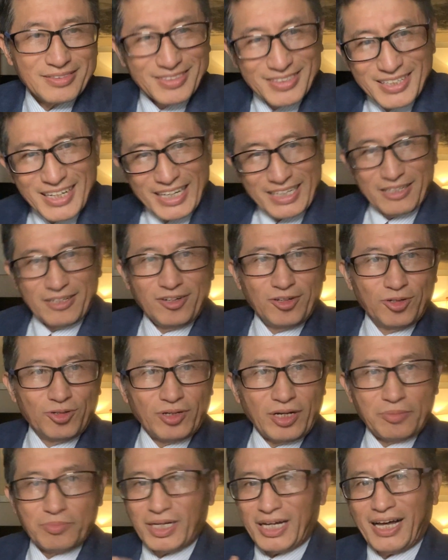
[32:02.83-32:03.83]
Like, oh,
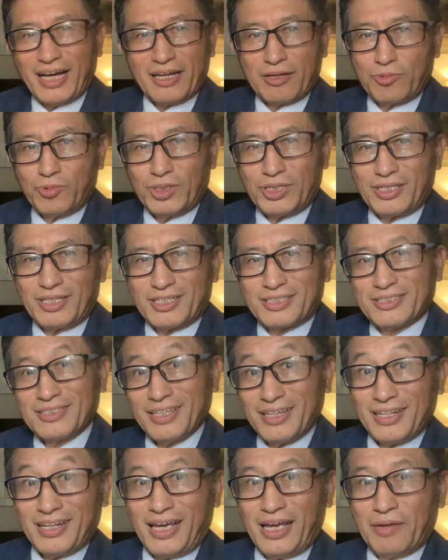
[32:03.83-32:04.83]
I'm an eyewitness.
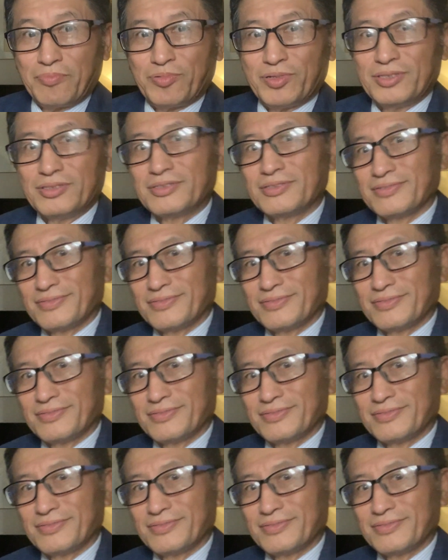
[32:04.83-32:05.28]
It happened.